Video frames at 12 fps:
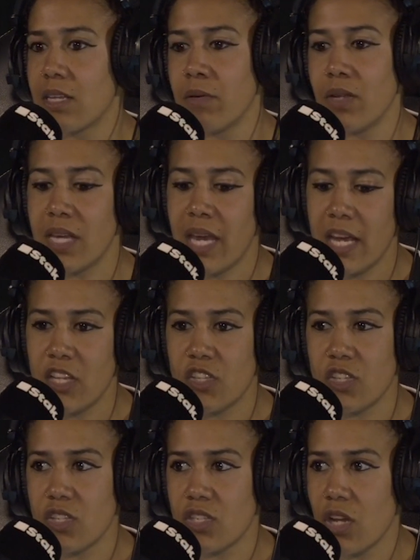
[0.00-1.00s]

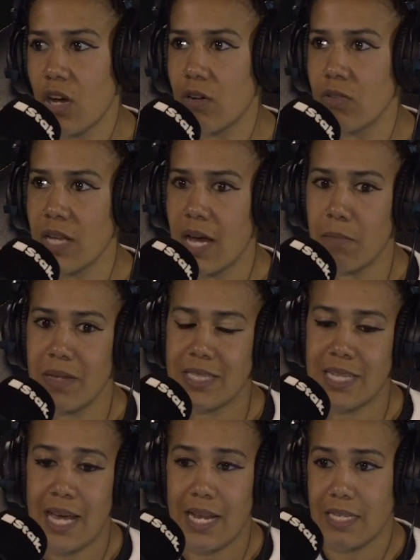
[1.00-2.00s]
communication styles and
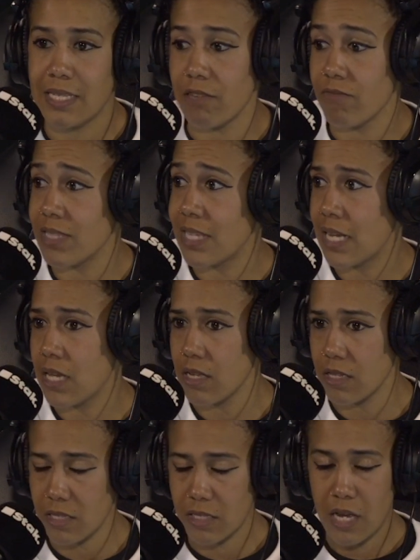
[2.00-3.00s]
mentality,
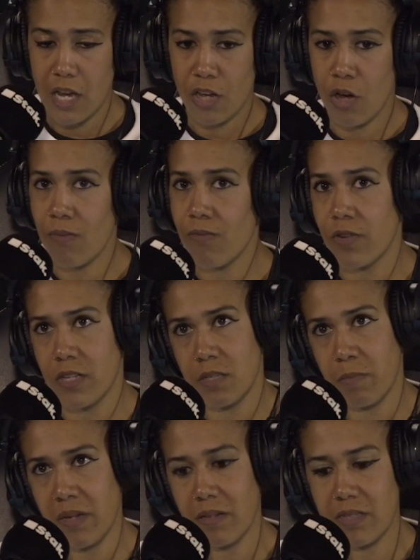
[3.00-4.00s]
resilience, confidence
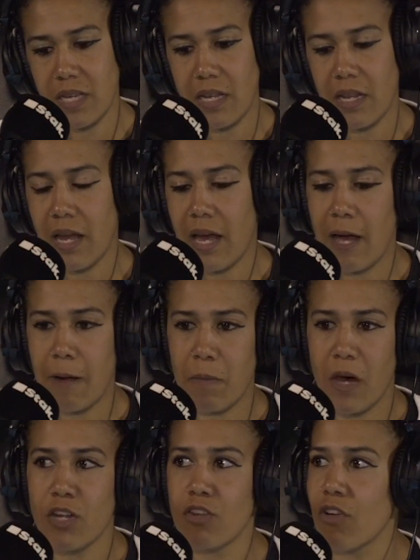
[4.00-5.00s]
building,
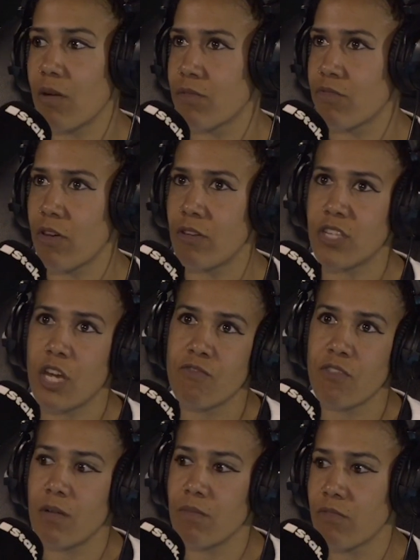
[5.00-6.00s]
underarm throws,
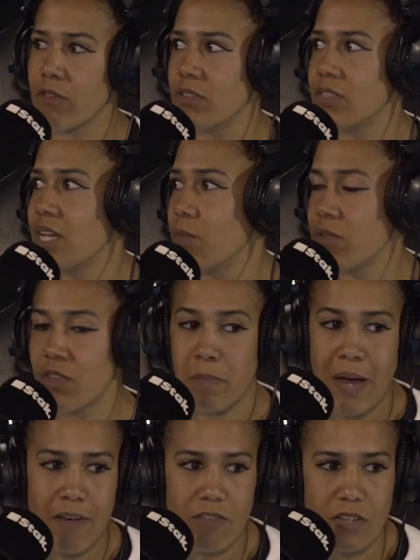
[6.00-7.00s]
overarm throws, dealing with your
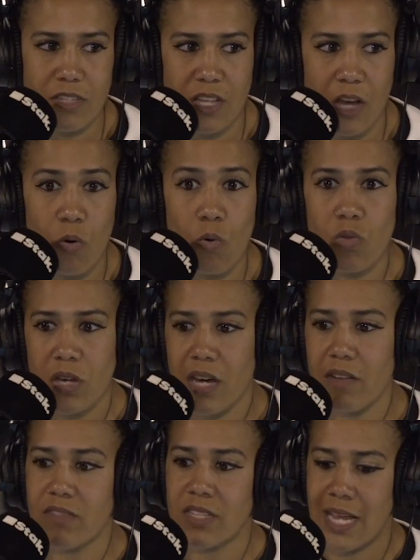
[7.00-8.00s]
barriers, like all the
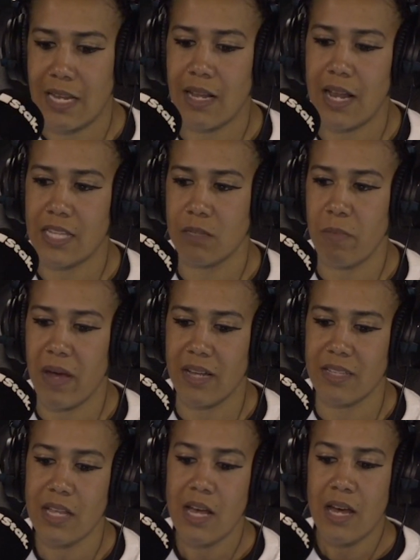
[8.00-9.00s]
kind of technical
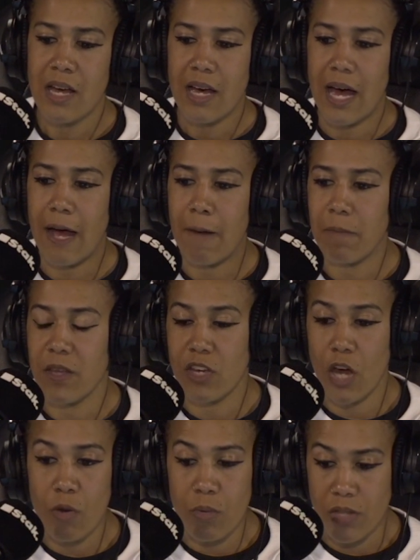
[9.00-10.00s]
aspects that
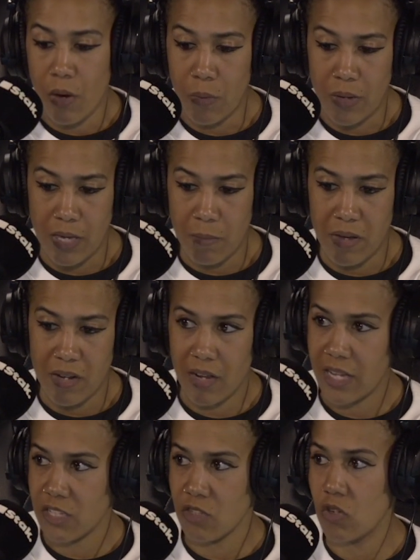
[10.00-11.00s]
go with goalkeeping.
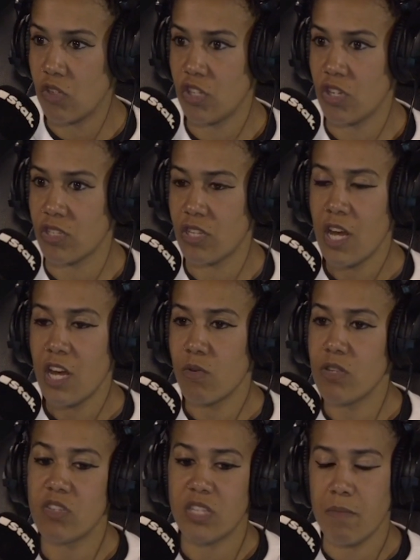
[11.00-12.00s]
Like, it's not just
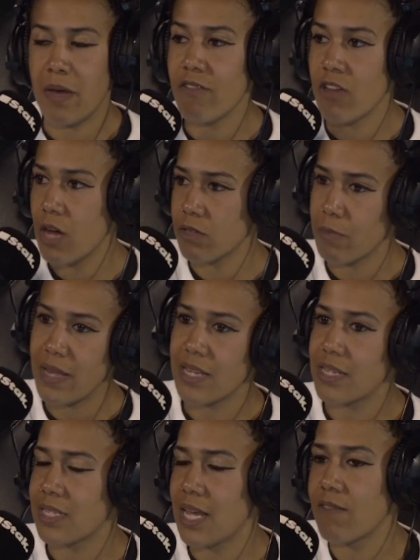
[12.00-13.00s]
when you see Mary Earps
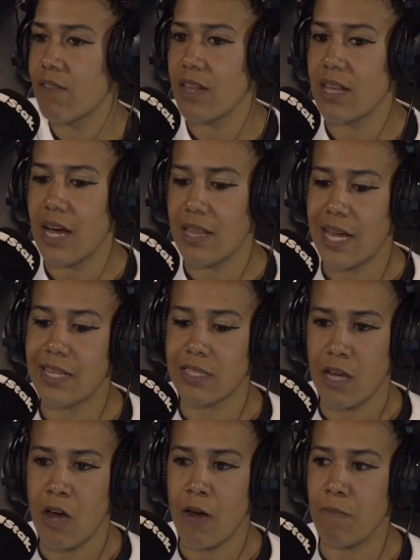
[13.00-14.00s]
making a save like that, that's
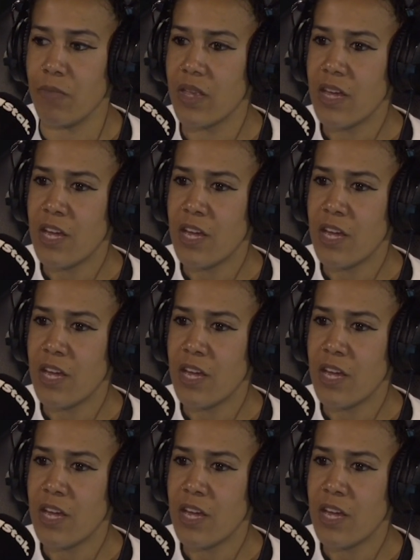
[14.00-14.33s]
come